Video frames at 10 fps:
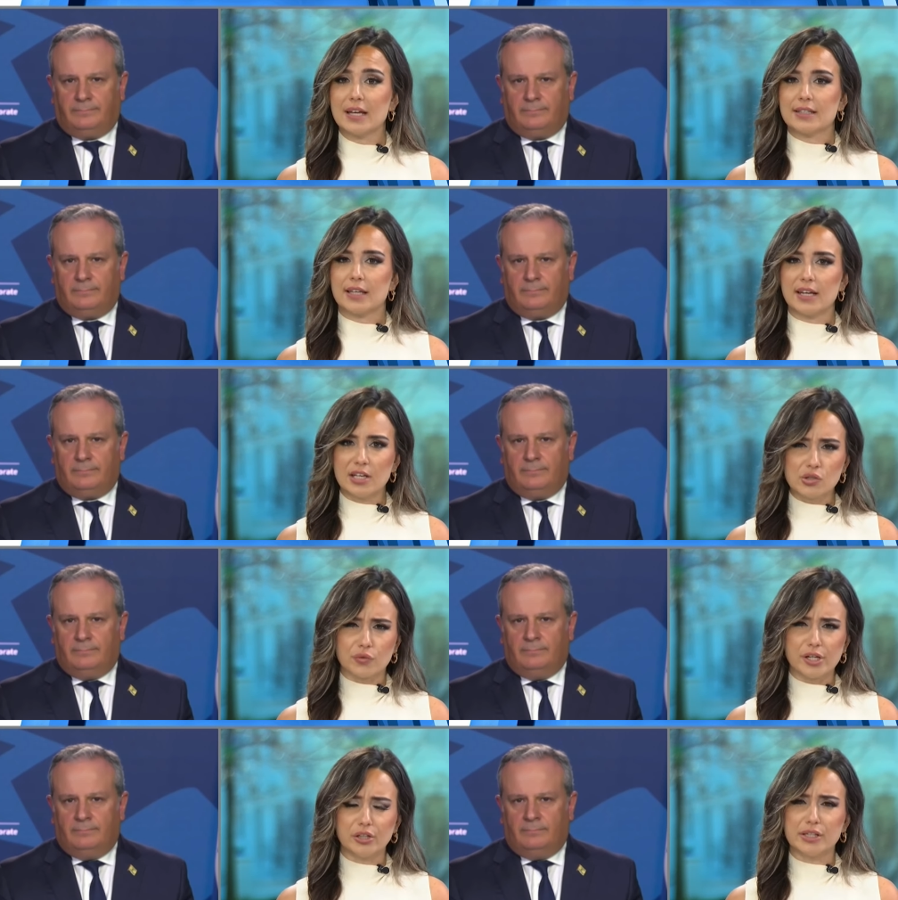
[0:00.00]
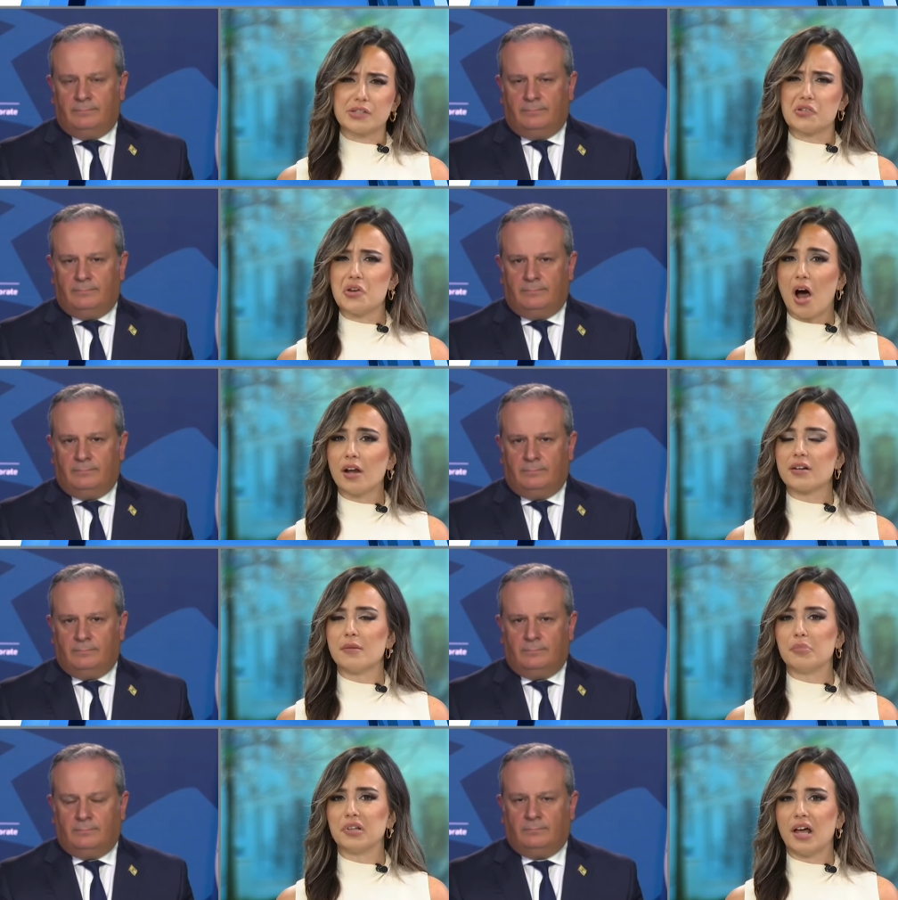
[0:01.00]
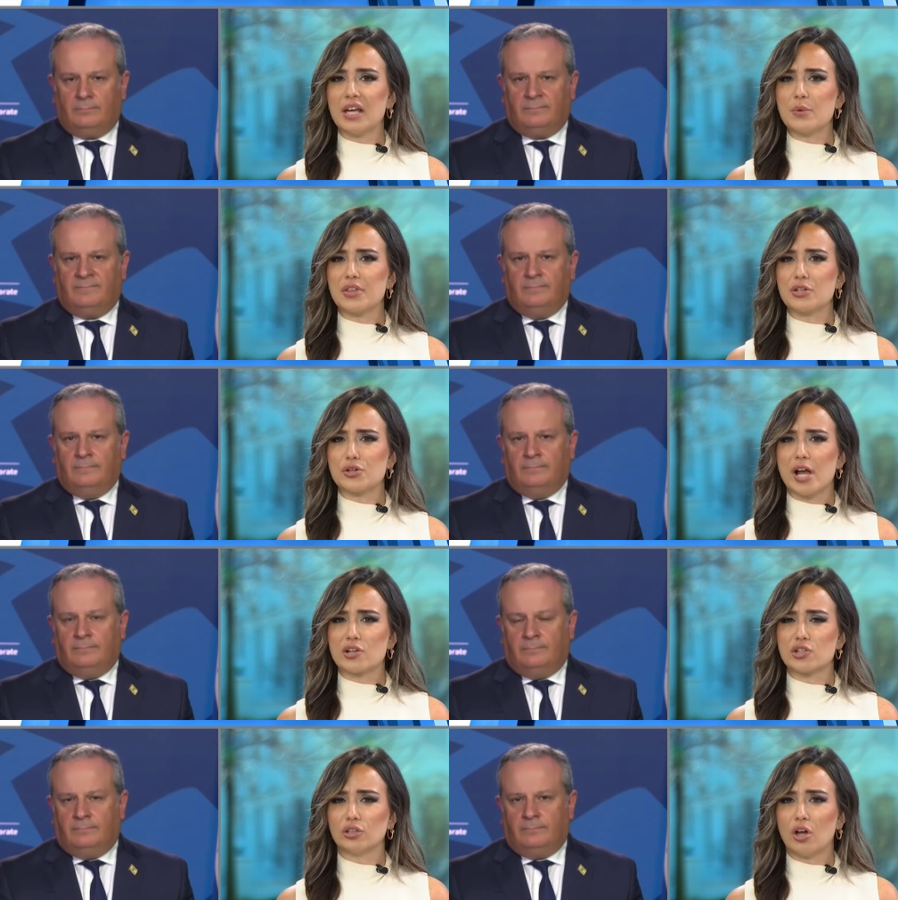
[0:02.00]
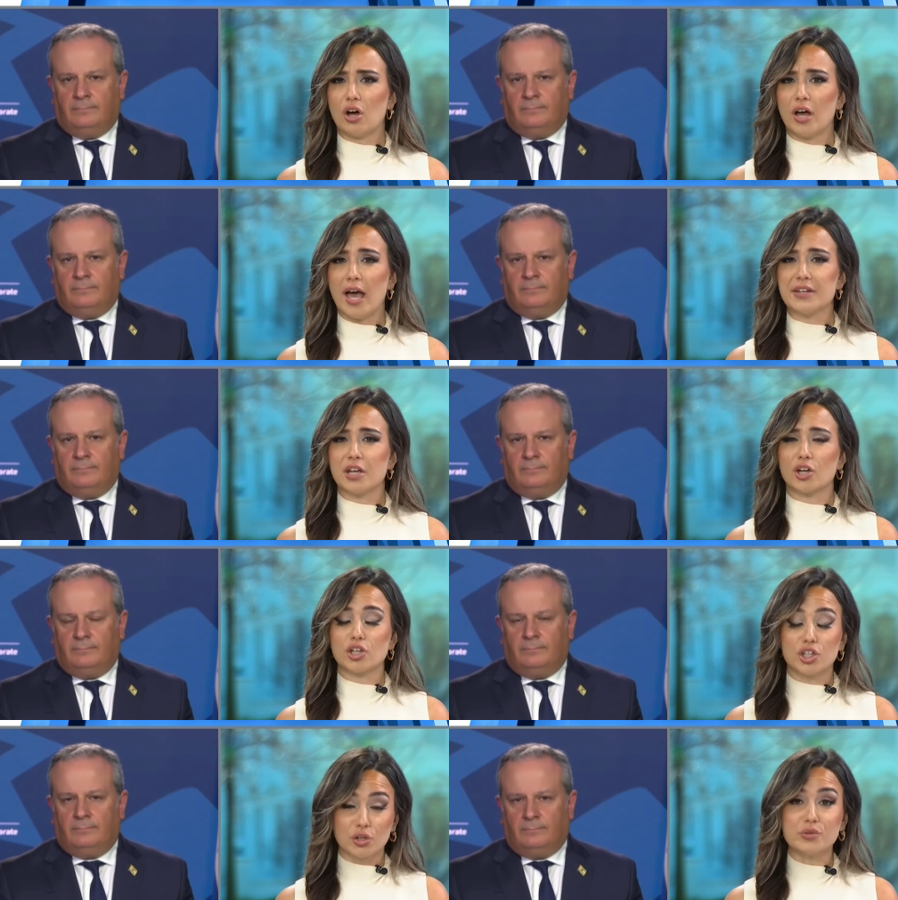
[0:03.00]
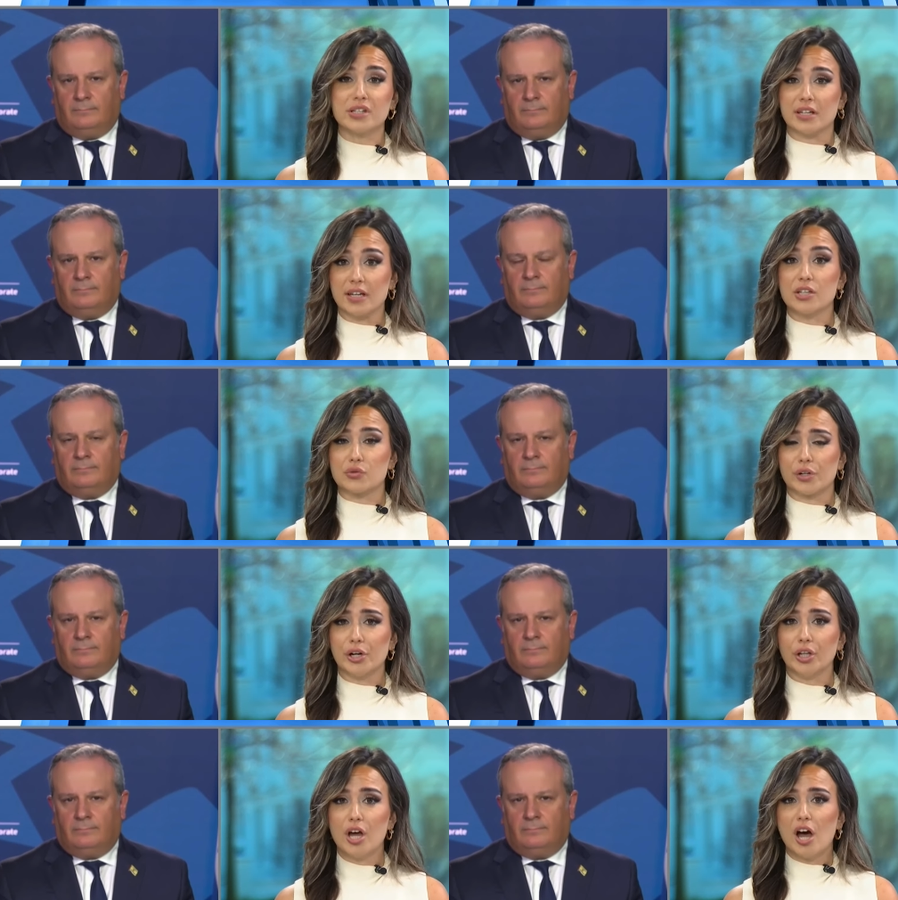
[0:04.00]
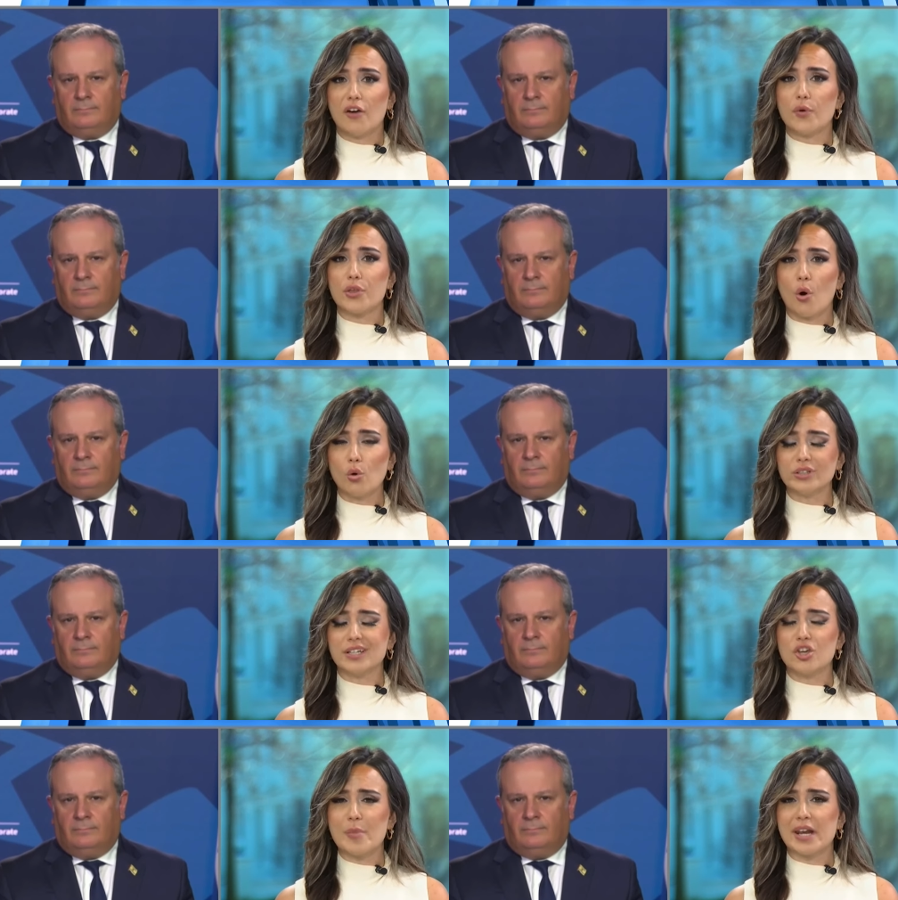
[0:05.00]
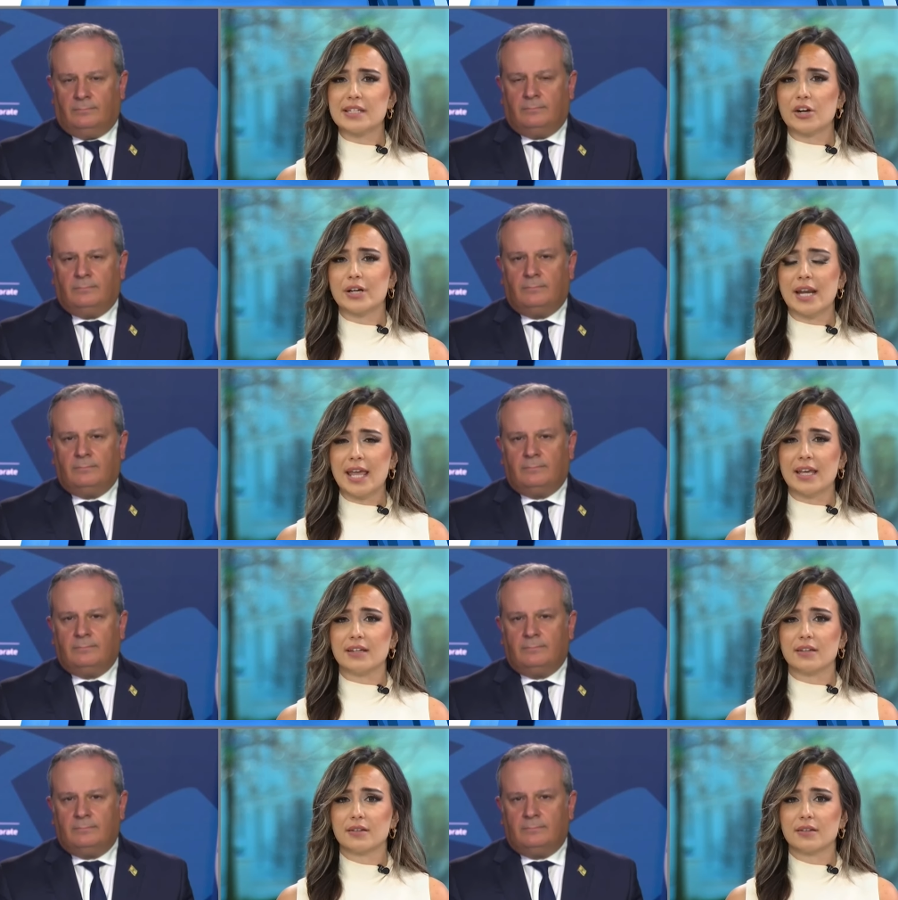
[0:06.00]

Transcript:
Speaker 1: that Israel is not complying with international law and accusing Israel of withholding humanitarian aid?